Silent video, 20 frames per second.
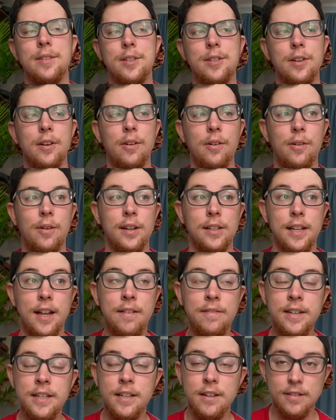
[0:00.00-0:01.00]
So
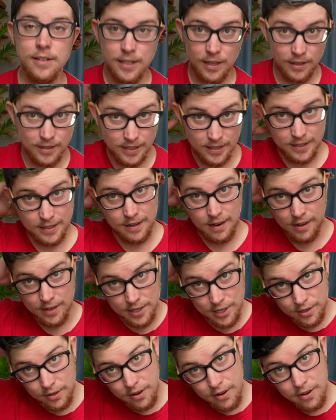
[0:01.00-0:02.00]
11 years on
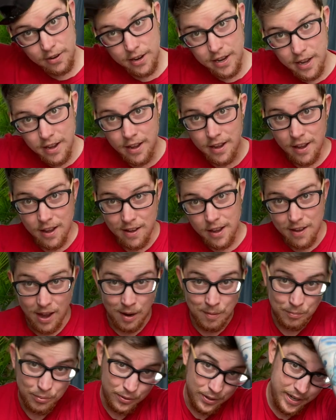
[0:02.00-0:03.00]
testosterone,
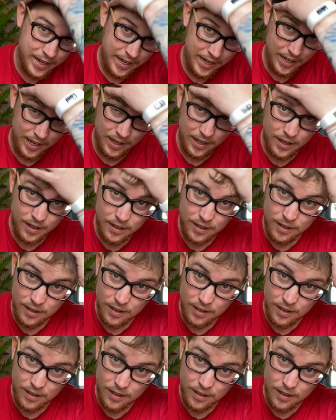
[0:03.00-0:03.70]
I'm pretty